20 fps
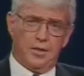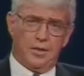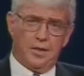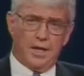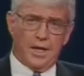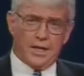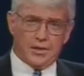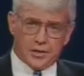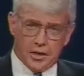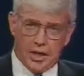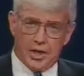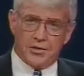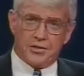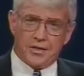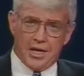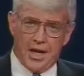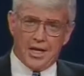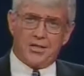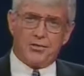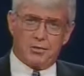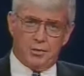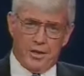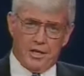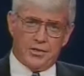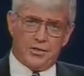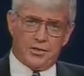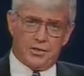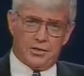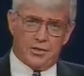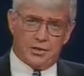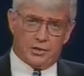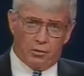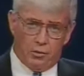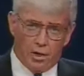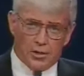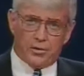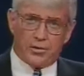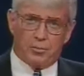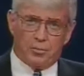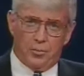has cut tax rates
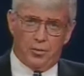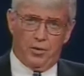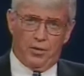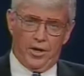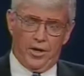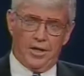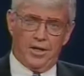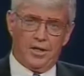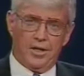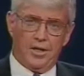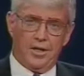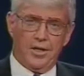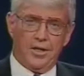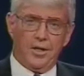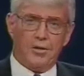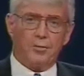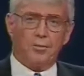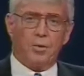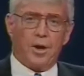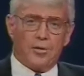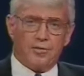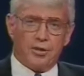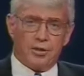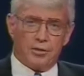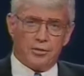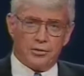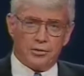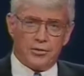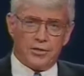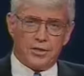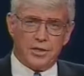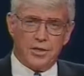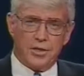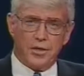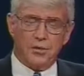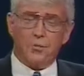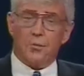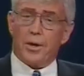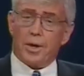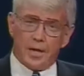across the board, revenues
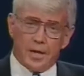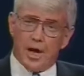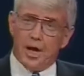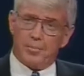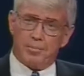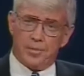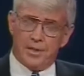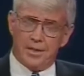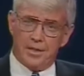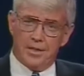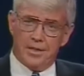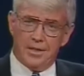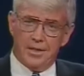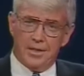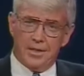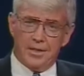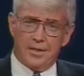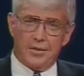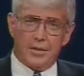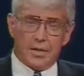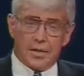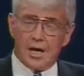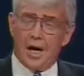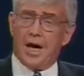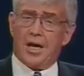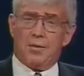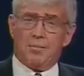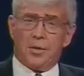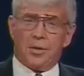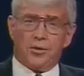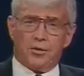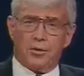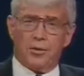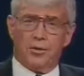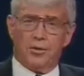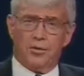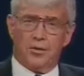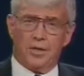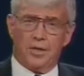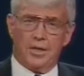went up. The economy
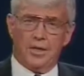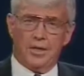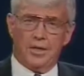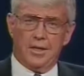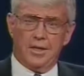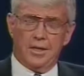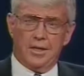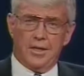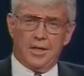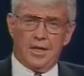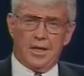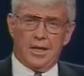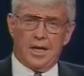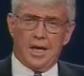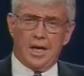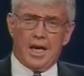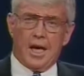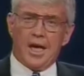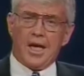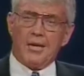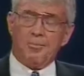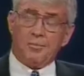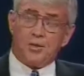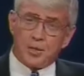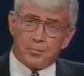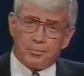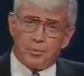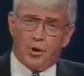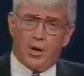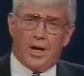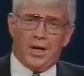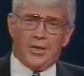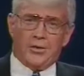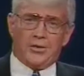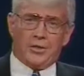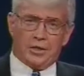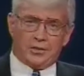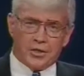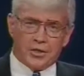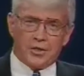grew. And I am
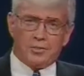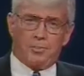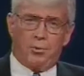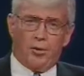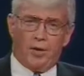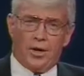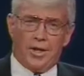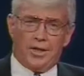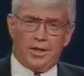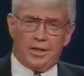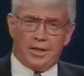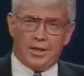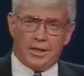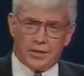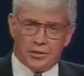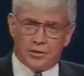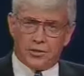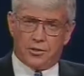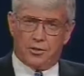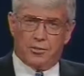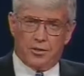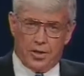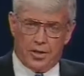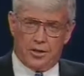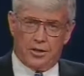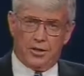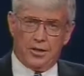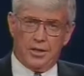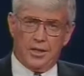surprised at this point in his career